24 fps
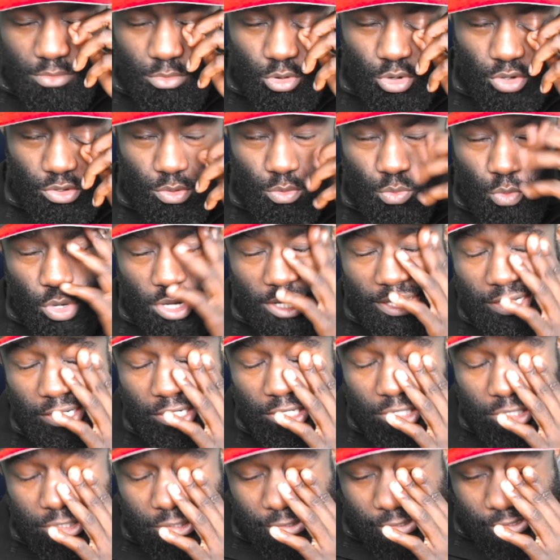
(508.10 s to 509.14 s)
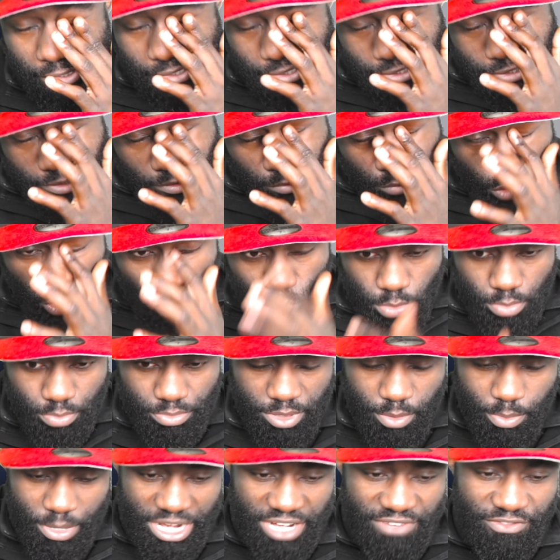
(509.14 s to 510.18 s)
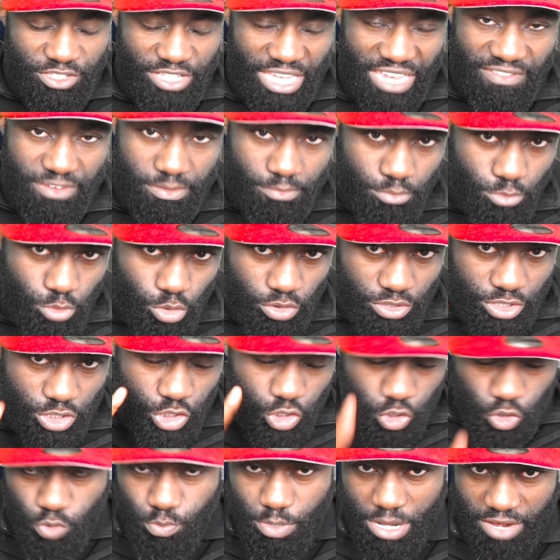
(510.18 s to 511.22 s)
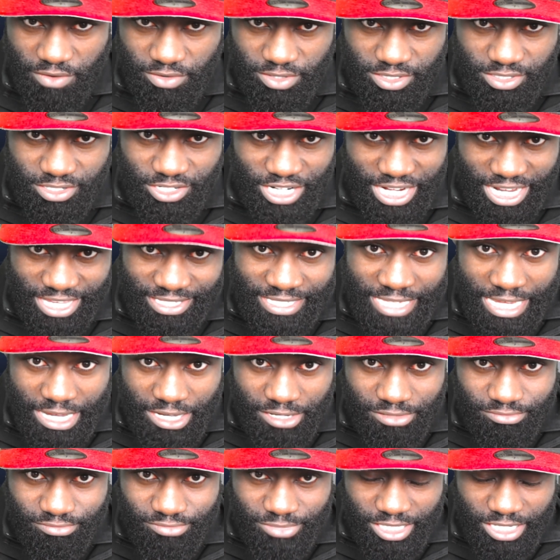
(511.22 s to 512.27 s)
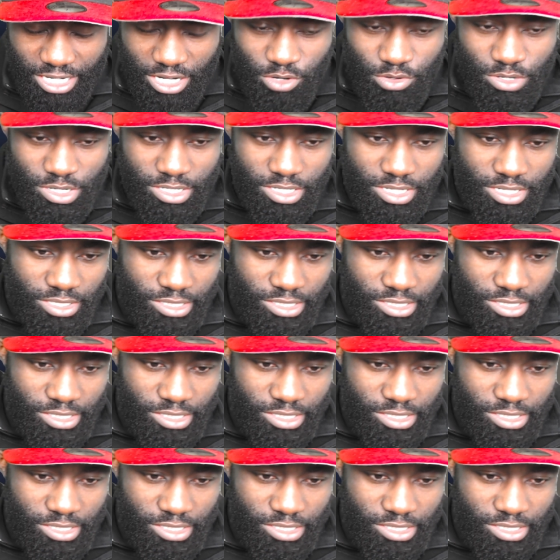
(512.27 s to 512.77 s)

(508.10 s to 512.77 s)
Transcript: more than one. Well, the benefits of having more than two parents, shall I say? You know,